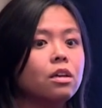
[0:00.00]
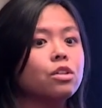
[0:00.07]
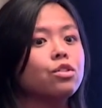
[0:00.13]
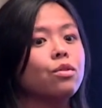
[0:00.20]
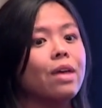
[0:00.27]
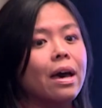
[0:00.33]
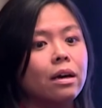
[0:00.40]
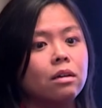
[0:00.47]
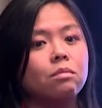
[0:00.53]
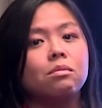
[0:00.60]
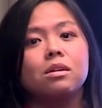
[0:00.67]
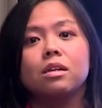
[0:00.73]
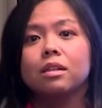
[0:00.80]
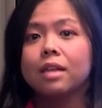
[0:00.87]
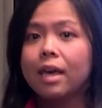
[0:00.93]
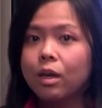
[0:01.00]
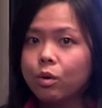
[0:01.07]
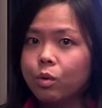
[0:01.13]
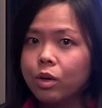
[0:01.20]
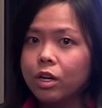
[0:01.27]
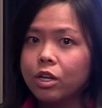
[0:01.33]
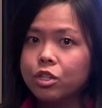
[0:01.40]
So that can be in
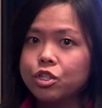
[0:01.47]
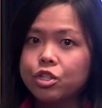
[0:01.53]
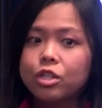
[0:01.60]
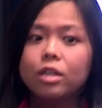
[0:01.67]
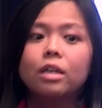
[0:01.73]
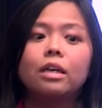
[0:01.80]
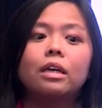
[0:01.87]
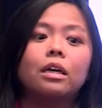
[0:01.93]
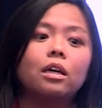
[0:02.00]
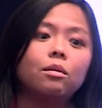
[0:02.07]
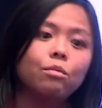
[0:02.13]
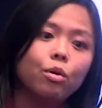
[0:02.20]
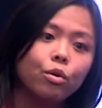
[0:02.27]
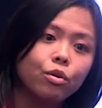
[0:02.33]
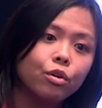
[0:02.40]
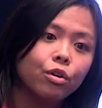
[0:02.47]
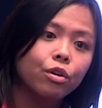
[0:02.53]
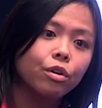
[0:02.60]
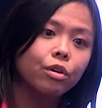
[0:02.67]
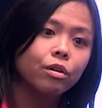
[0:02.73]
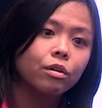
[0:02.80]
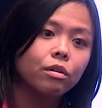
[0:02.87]
language, in
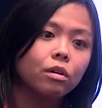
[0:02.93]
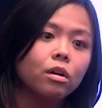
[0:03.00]
motor,